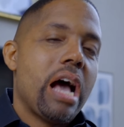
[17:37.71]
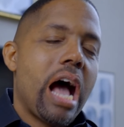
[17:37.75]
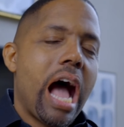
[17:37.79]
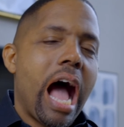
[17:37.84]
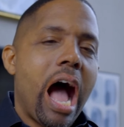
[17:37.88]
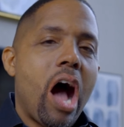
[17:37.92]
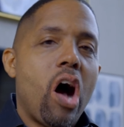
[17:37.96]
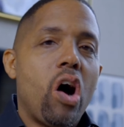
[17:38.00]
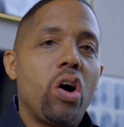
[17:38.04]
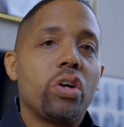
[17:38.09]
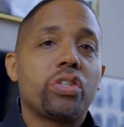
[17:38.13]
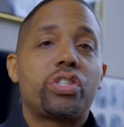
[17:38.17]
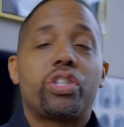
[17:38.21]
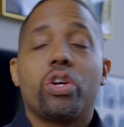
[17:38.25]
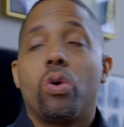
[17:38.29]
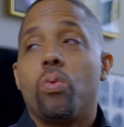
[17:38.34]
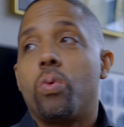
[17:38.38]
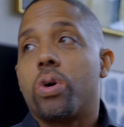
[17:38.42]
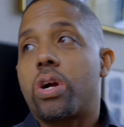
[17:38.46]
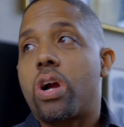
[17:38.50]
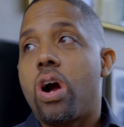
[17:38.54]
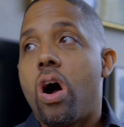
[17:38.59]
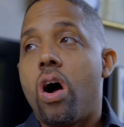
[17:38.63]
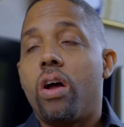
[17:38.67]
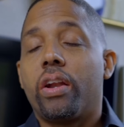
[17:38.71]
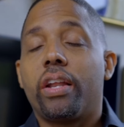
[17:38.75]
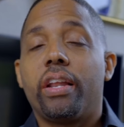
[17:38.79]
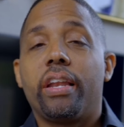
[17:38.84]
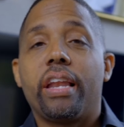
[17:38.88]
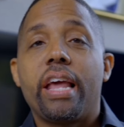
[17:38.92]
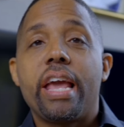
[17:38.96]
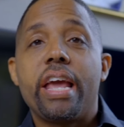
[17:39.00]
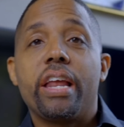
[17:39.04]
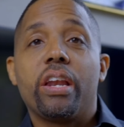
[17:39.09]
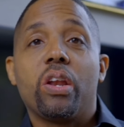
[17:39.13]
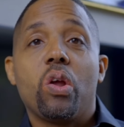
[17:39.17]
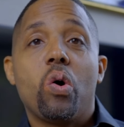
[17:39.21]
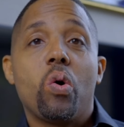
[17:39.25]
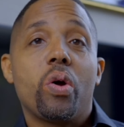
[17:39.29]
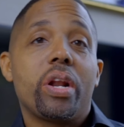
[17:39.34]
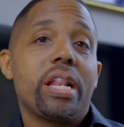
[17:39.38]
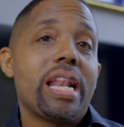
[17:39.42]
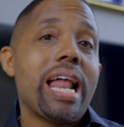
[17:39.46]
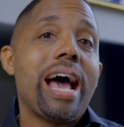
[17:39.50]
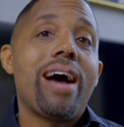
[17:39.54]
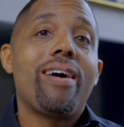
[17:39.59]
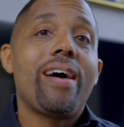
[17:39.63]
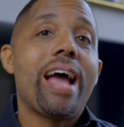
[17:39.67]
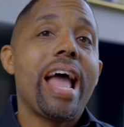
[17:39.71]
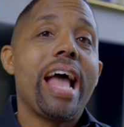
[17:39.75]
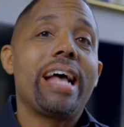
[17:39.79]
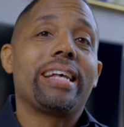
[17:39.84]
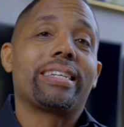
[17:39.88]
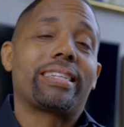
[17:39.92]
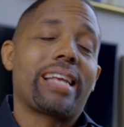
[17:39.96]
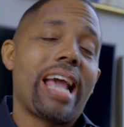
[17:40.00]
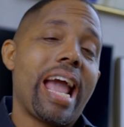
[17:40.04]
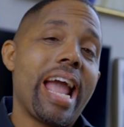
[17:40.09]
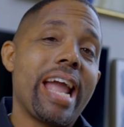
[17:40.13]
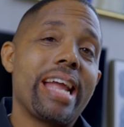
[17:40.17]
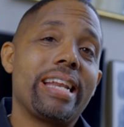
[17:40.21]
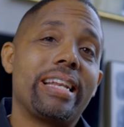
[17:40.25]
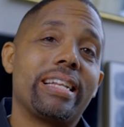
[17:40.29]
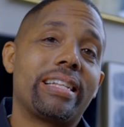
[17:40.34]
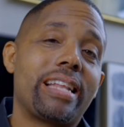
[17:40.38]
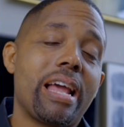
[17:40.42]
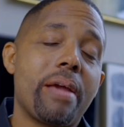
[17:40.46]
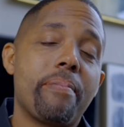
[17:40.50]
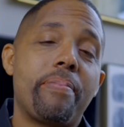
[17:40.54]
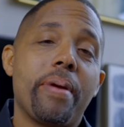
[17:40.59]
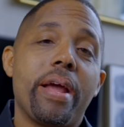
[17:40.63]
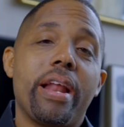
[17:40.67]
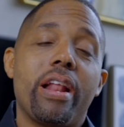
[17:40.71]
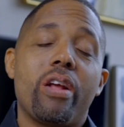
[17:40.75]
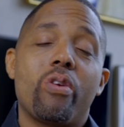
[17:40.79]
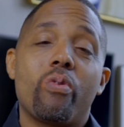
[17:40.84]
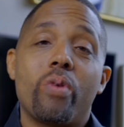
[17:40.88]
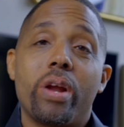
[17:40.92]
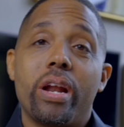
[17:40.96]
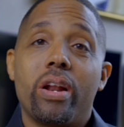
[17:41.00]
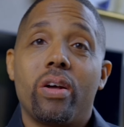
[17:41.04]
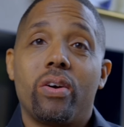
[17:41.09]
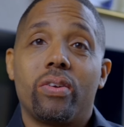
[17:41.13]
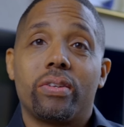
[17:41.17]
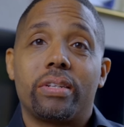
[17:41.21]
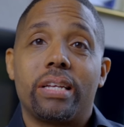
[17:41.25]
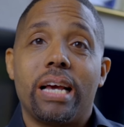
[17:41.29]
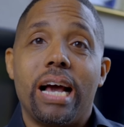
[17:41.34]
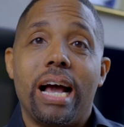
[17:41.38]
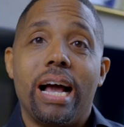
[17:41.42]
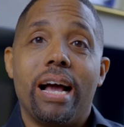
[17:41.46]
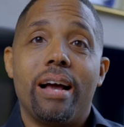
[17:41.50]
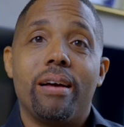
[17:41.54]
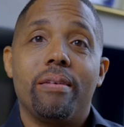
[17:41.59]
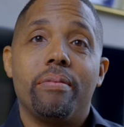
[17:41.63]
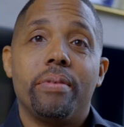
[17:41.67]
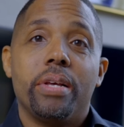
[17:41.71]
I also will call the landlord and I'll ask, hey, did they pay their rent on time?